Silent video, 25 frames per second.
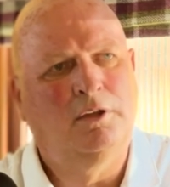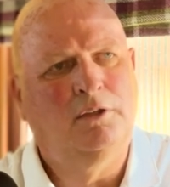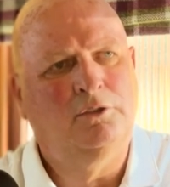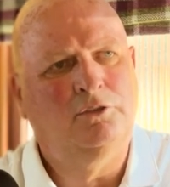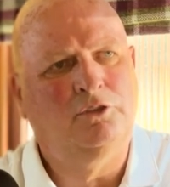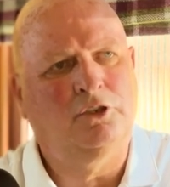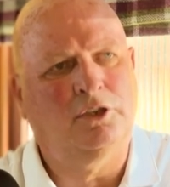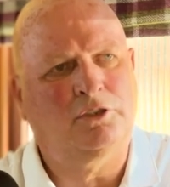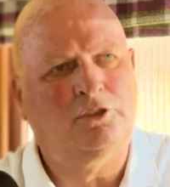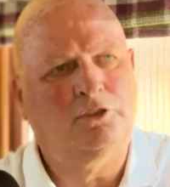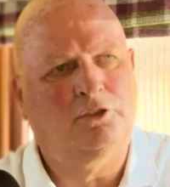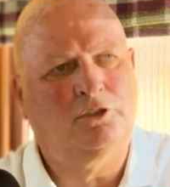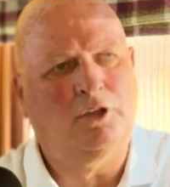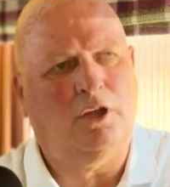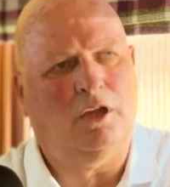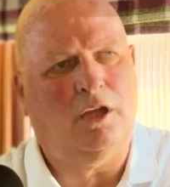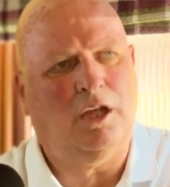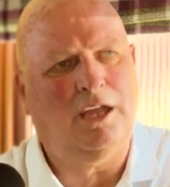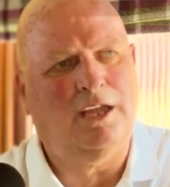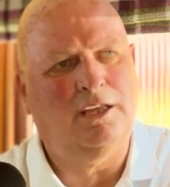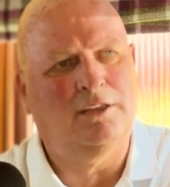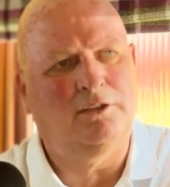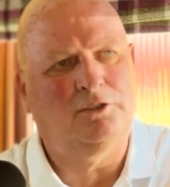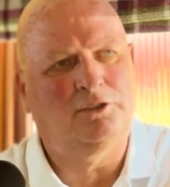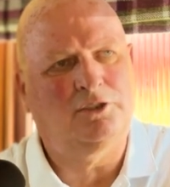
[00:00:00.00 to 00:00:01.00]
just
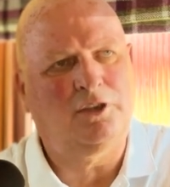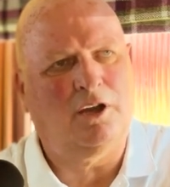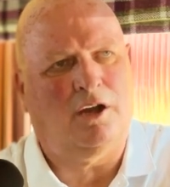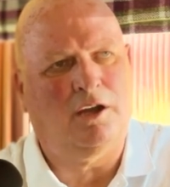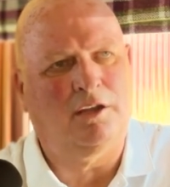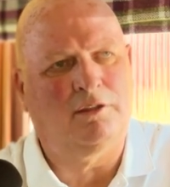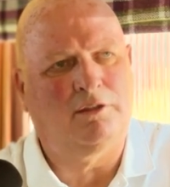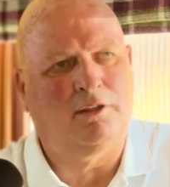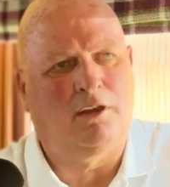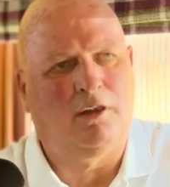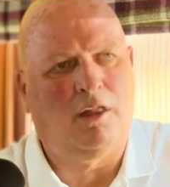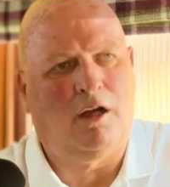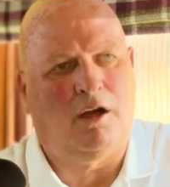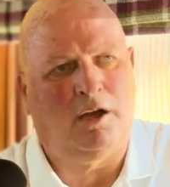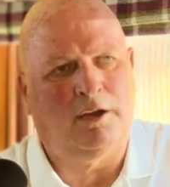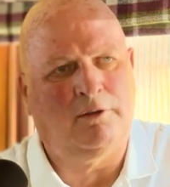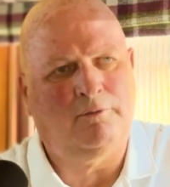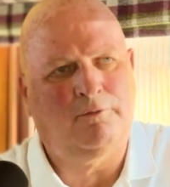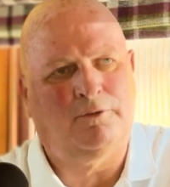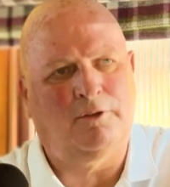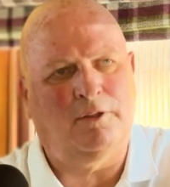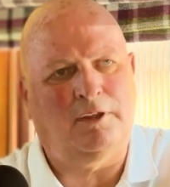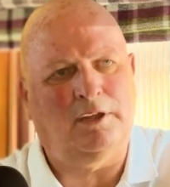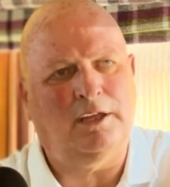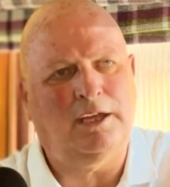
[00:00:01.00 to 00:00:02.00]
inside the line
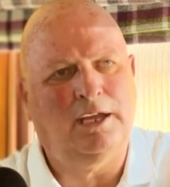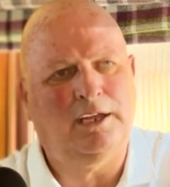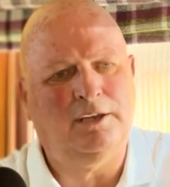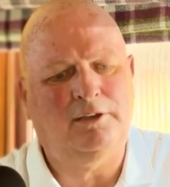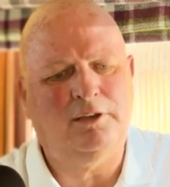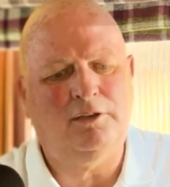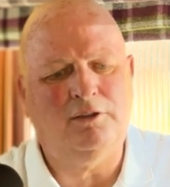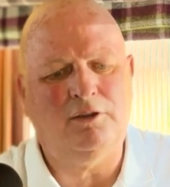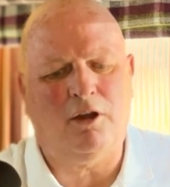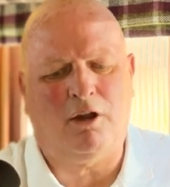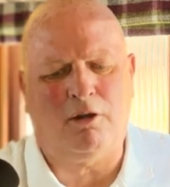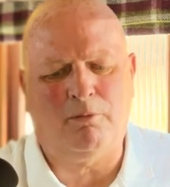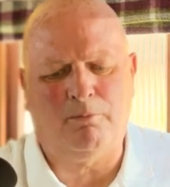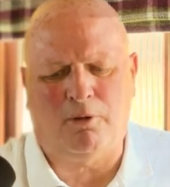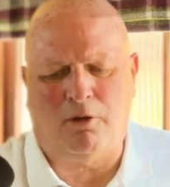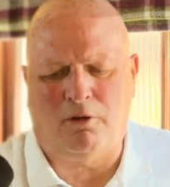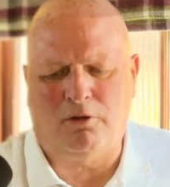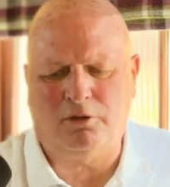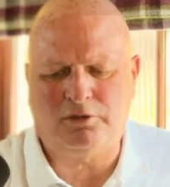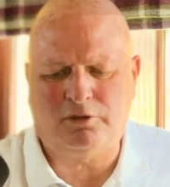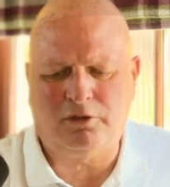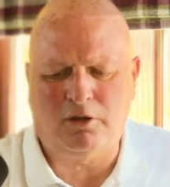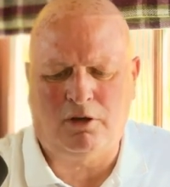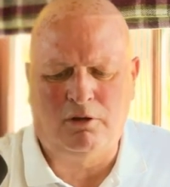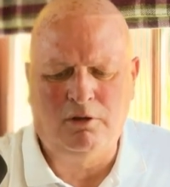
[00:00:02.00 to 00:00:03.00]
for the 18 yard
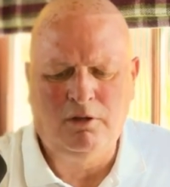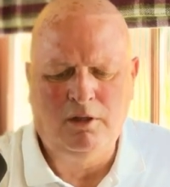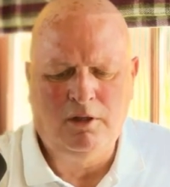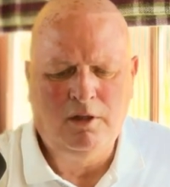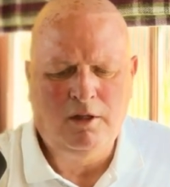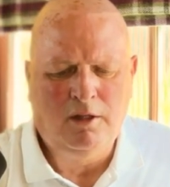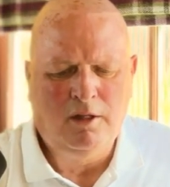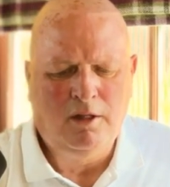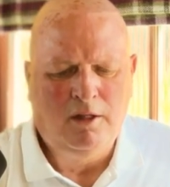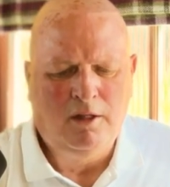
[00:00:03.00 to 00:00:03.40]
box. So